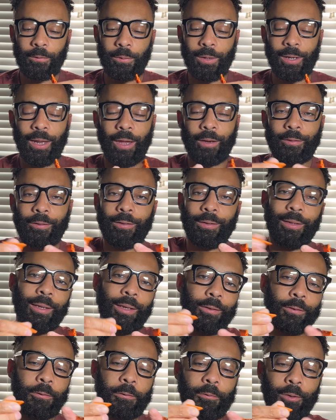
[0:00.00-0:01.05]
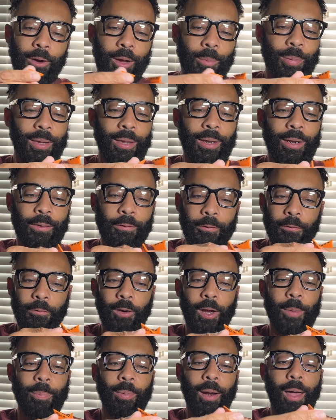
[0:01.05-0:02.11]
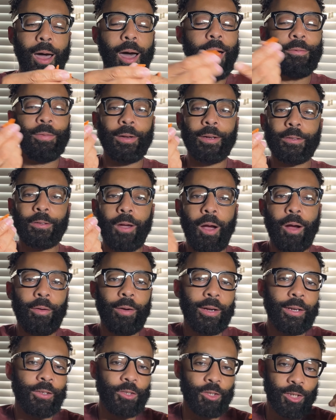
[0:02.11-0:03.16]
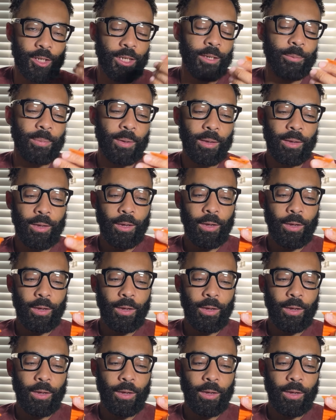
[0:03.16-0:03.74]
you can actually scrub it and scrape it off, and it's already cheap.